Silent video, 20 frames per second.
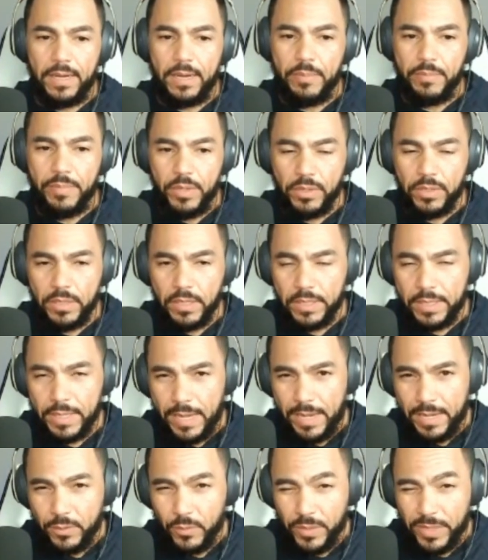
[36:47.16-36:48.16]
Be on the
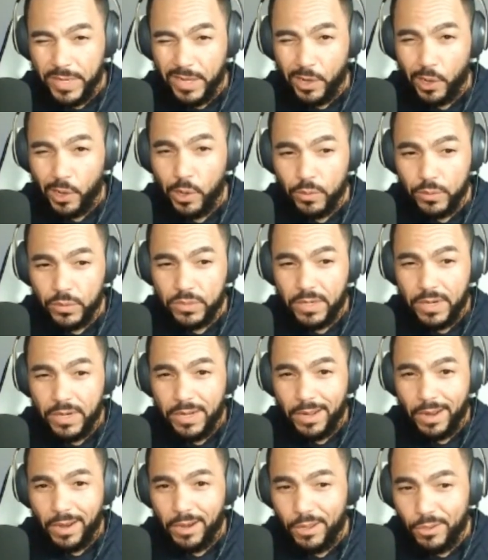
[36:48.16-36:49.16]
lookout as we get closer
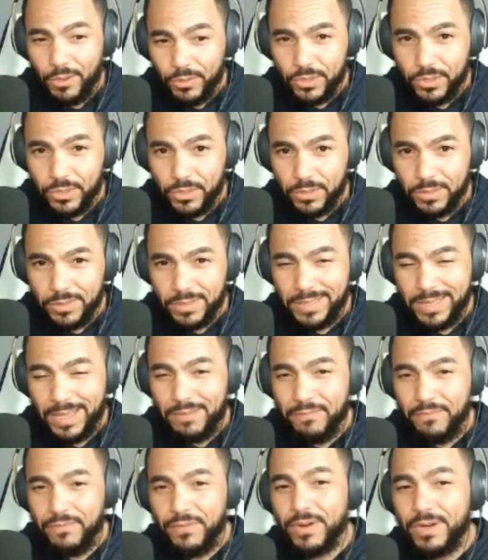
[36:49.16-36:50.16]
and closer to that
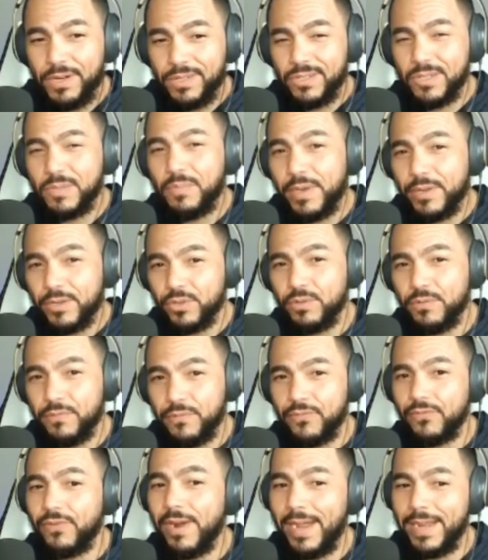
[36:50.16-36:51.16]
very special
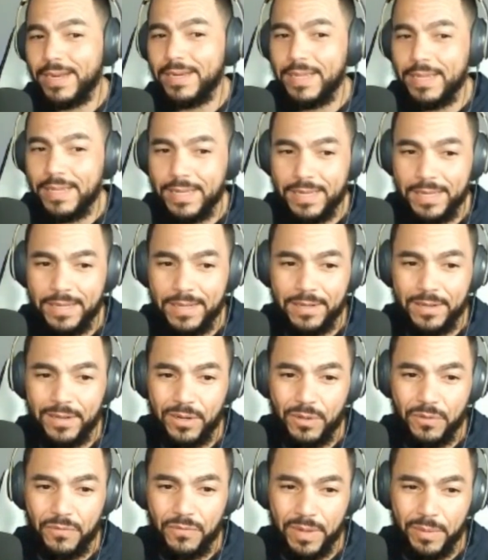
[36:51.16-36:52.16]
Friday in
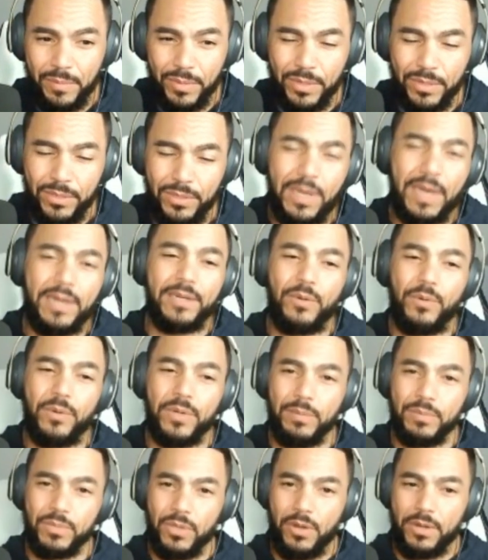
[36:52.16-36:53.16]
November. Y'all know what
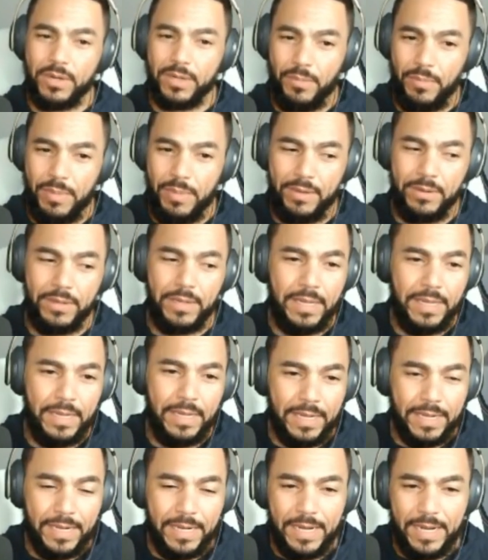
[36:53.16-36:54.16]
I'm talking about.
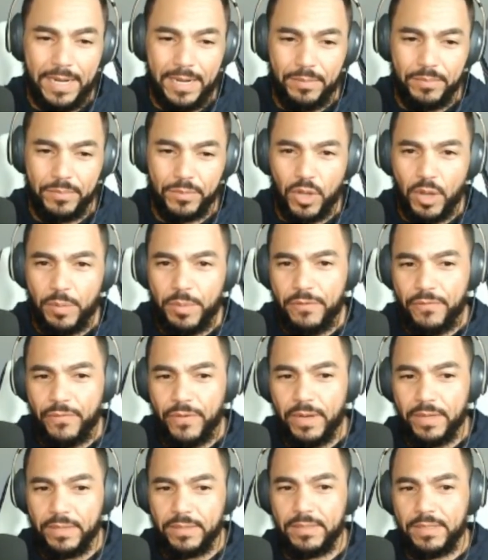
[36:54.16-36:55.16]
It's going to be
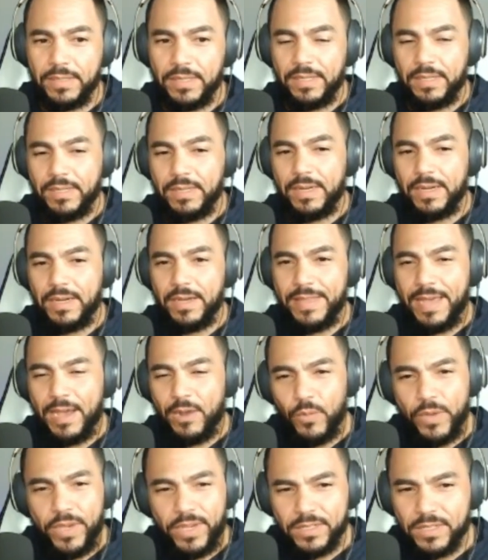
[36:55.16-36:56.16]
fun.
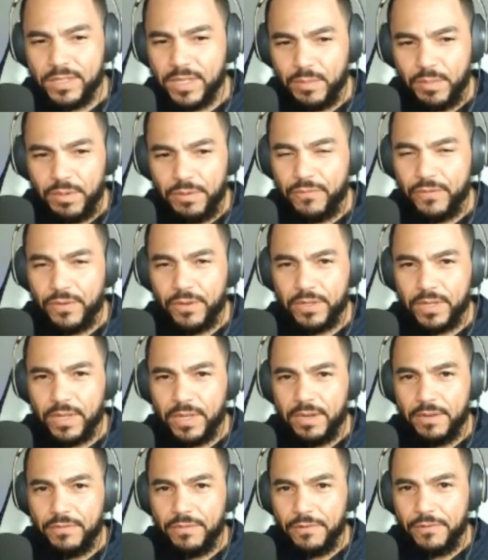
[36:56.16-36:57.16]
That week is going to be filled
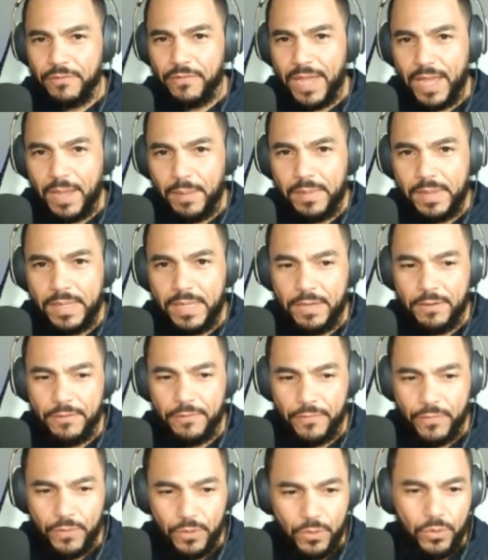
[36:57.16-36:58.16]
of family,
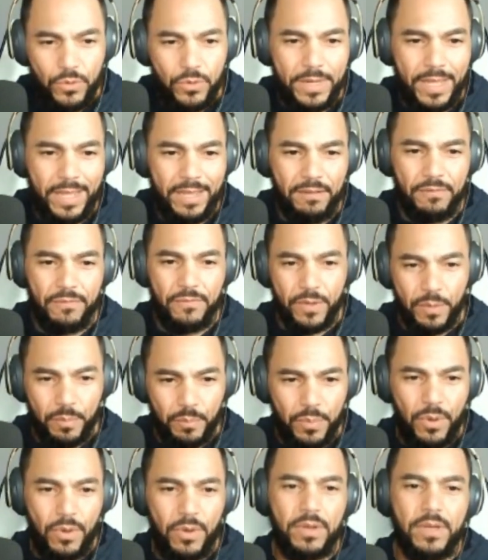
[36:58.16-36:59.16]
food, and
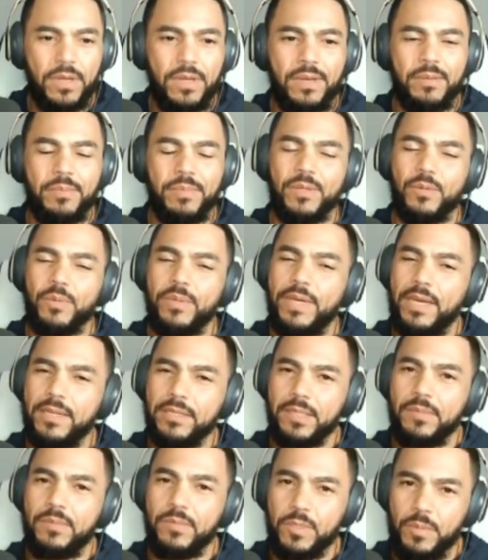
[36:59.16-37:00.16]
football. But then we got
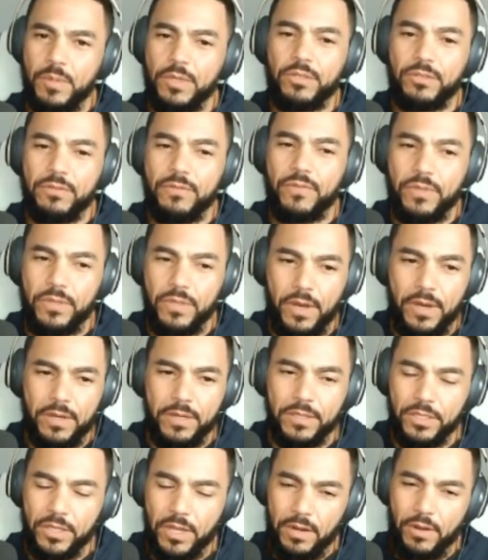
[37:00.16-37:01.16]
something special for y'all
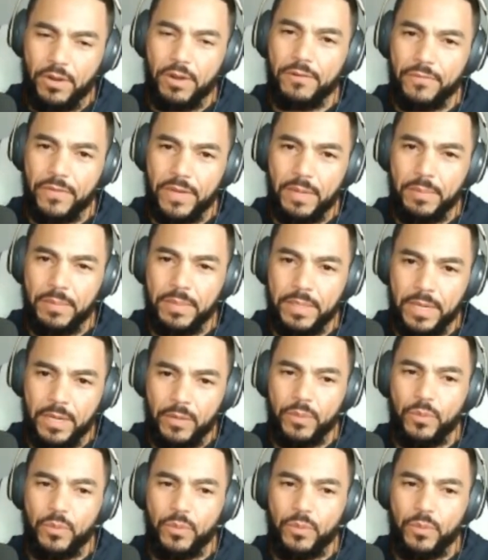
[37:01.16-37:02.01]
because y'all are our family, and we